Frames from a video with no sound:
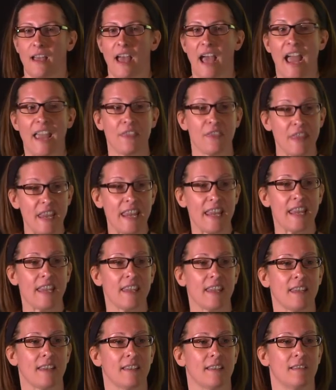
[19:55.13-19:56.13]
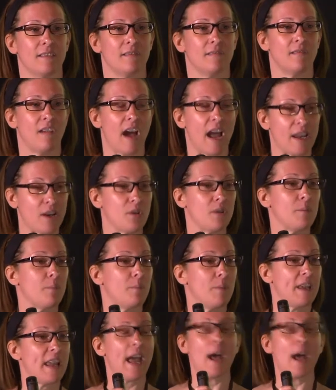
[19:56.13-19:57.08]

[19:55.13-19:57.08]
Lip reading: I think I could be